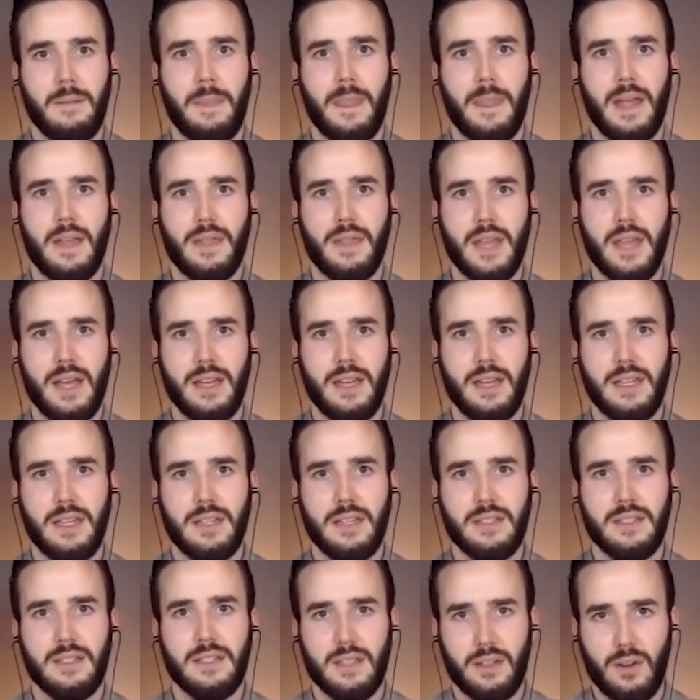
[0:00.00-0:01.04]
And that
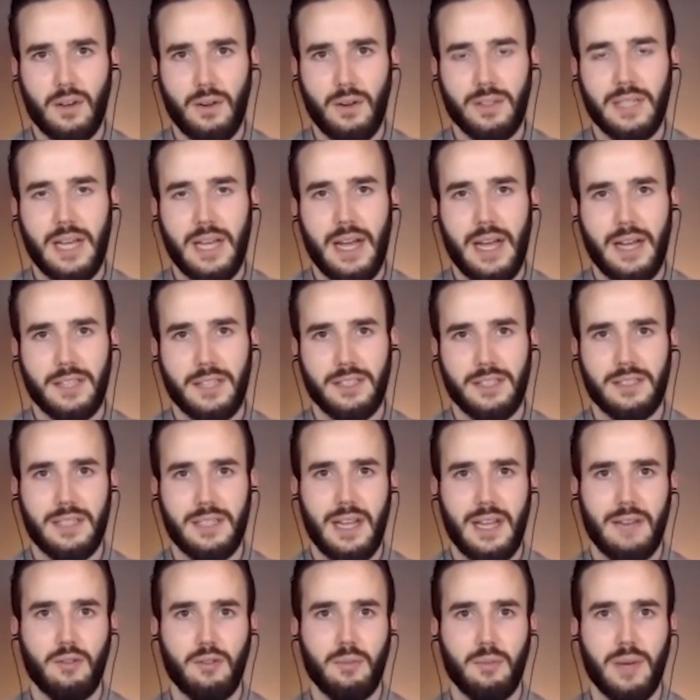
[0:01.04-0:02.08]
is a call to action to
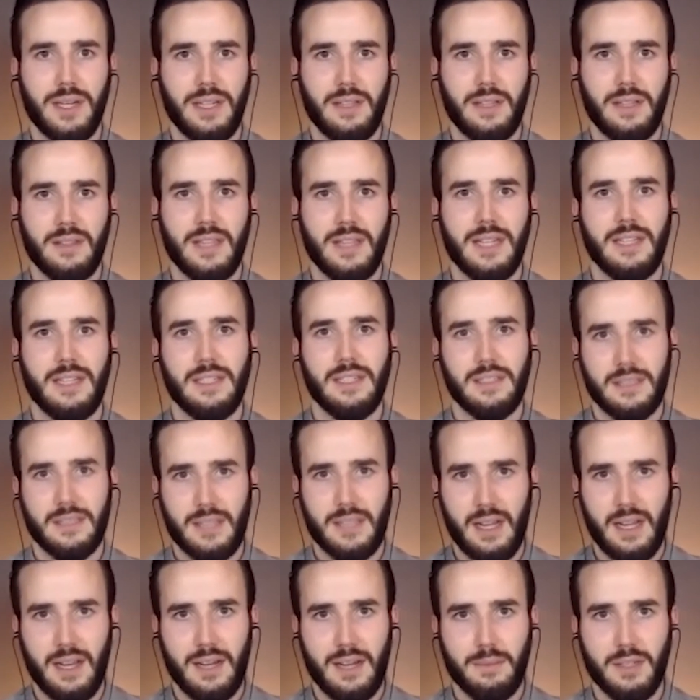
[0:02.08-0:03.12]
everybody that it is
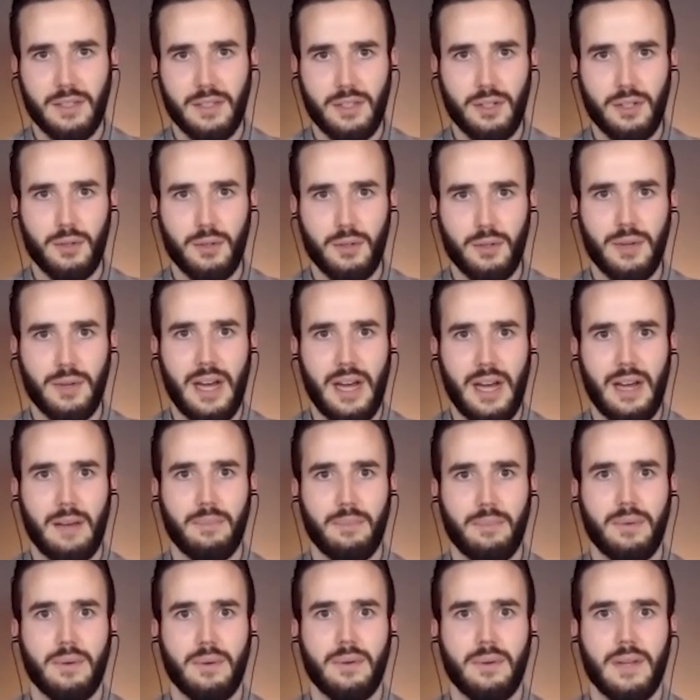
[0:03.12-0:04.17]
time to tune up.
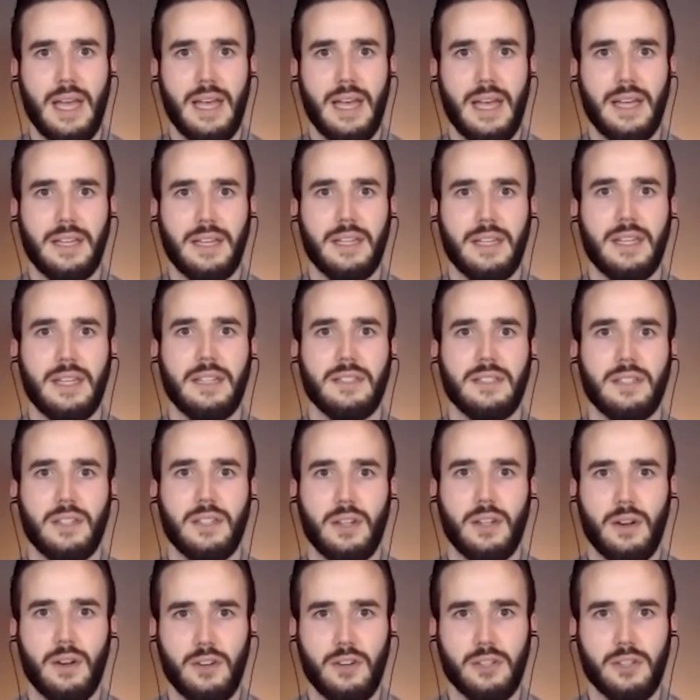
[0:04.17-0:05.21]
And it is an
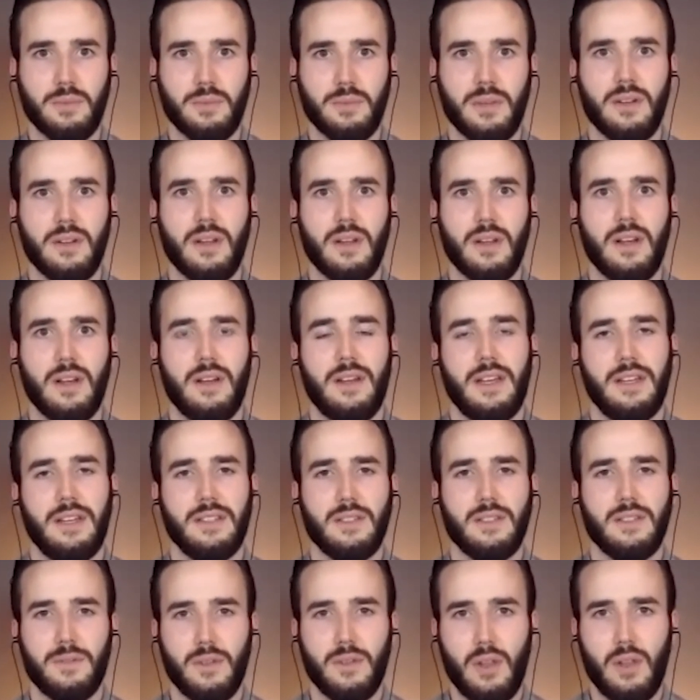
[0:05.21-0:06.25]
encouragement. It
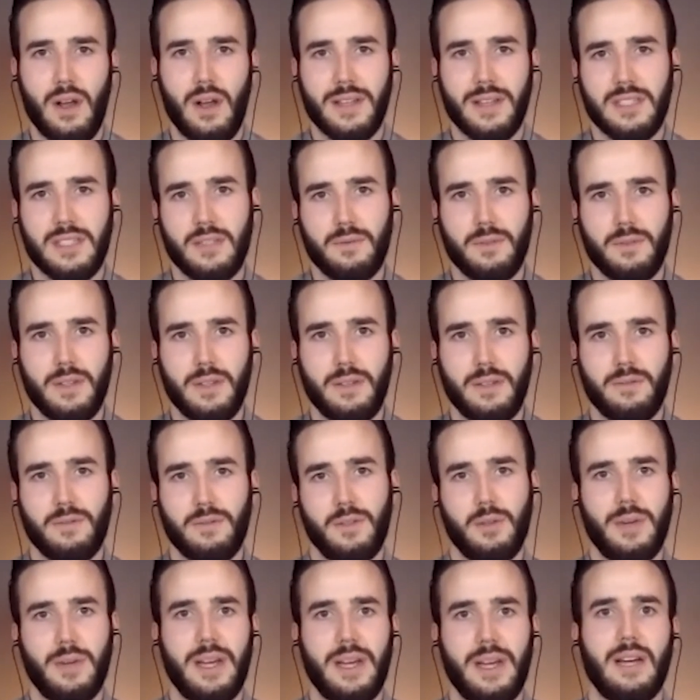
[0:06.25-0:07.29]
is a philosophy for
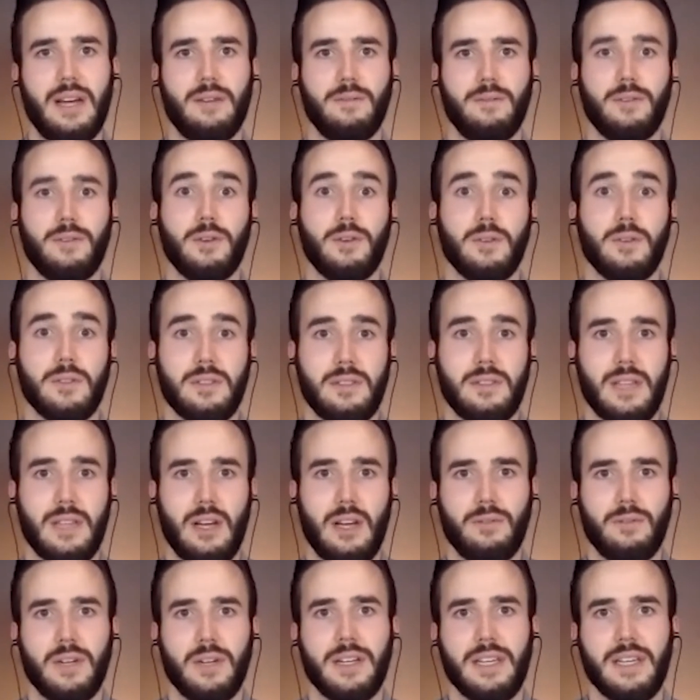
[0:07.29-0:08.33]
you to have for
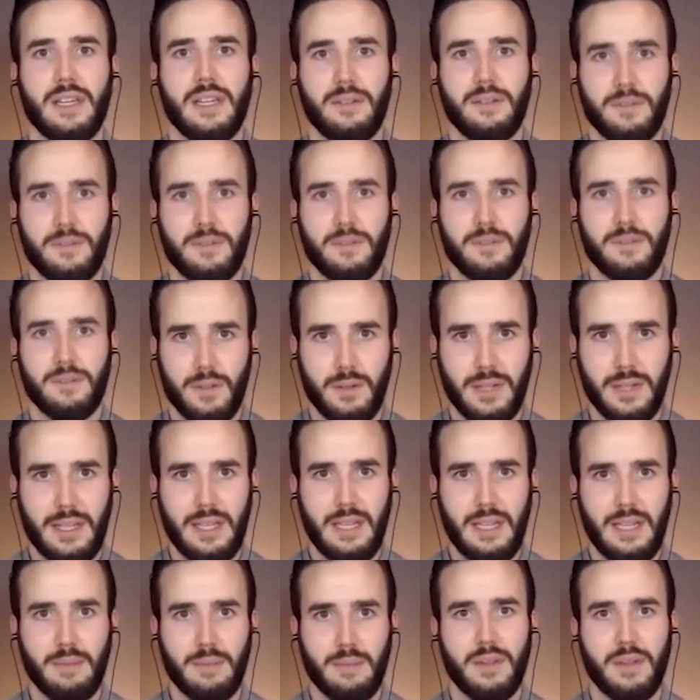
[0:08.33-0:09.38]
yourself, a gift for you to
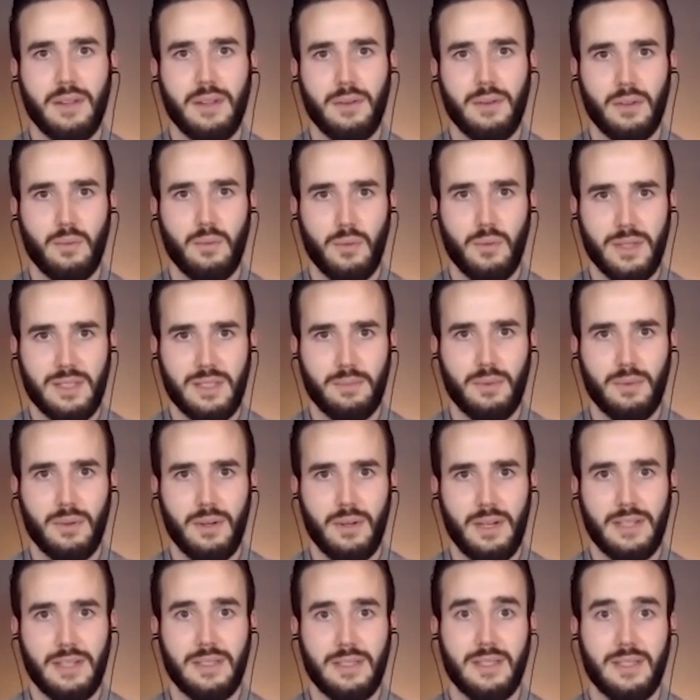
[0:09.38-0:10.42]
keep that you can
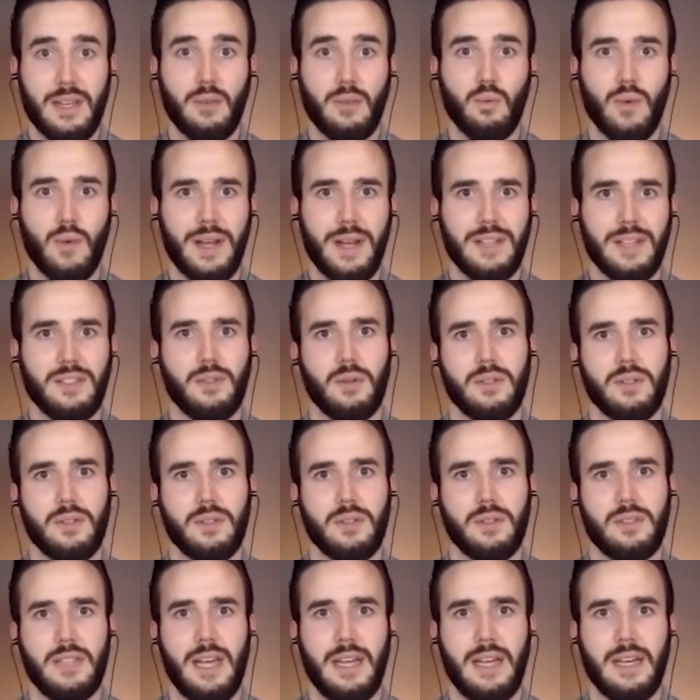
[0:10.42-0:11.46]
whisper and say, raise your
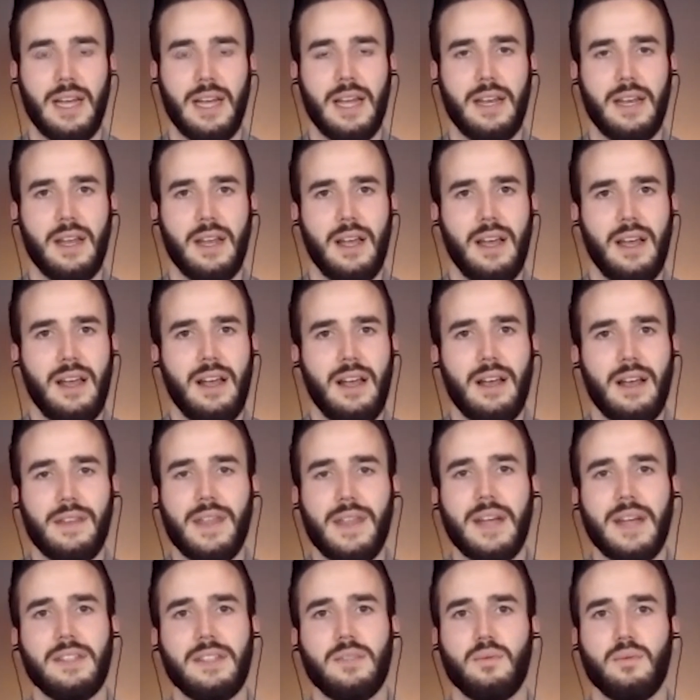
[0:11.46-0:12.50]
state. And
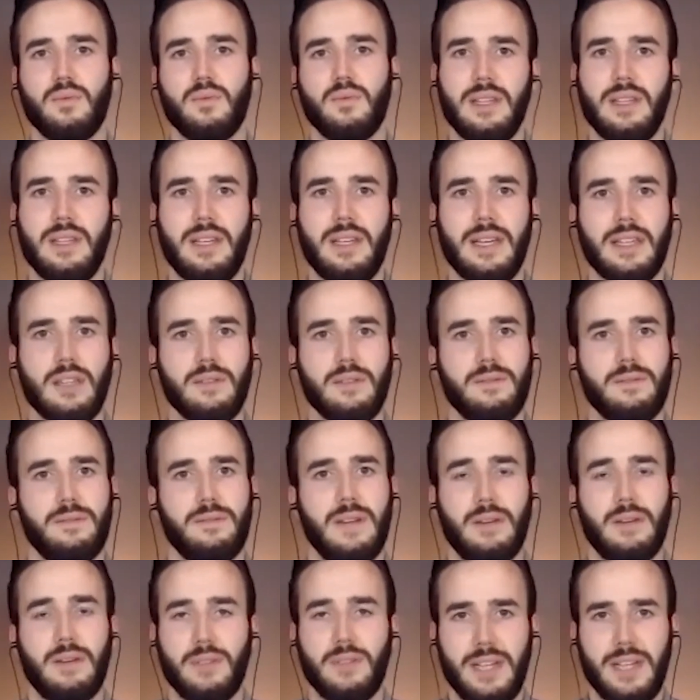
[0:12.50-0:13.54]
that's really at the
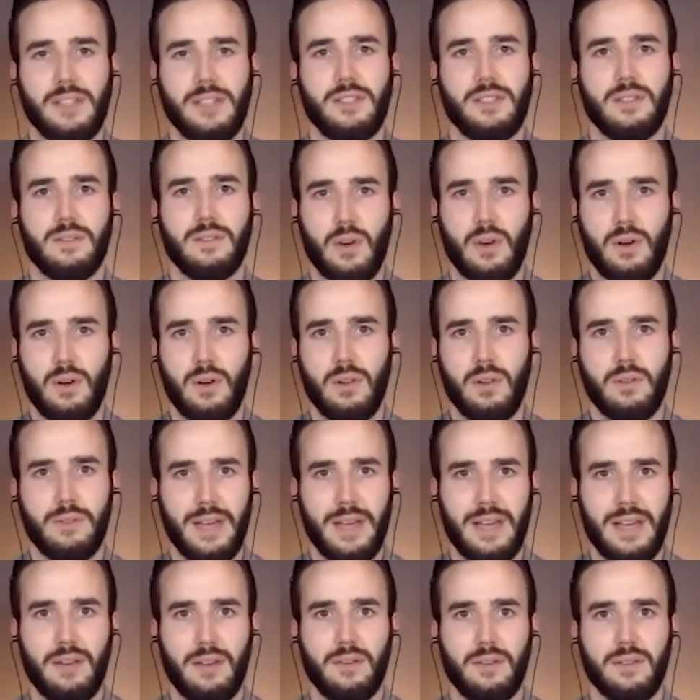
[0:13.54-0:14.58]
foundation of all of
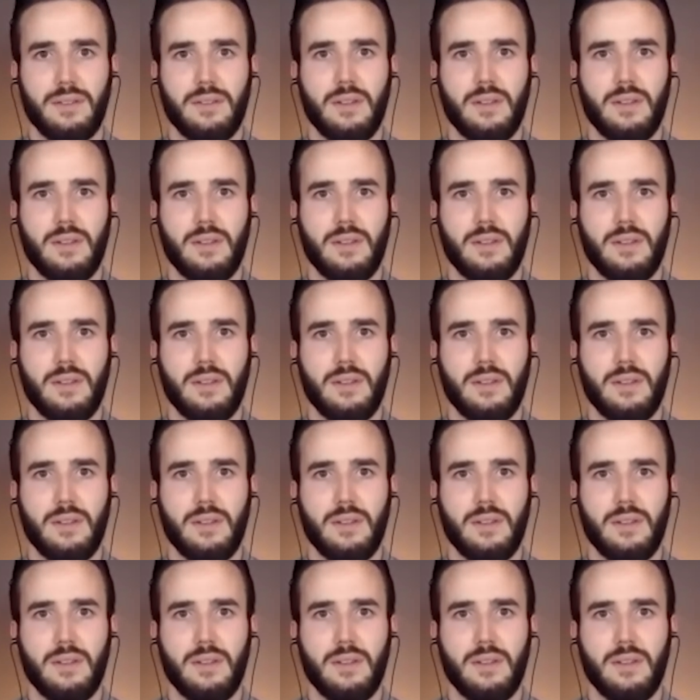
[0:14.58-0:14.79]
health.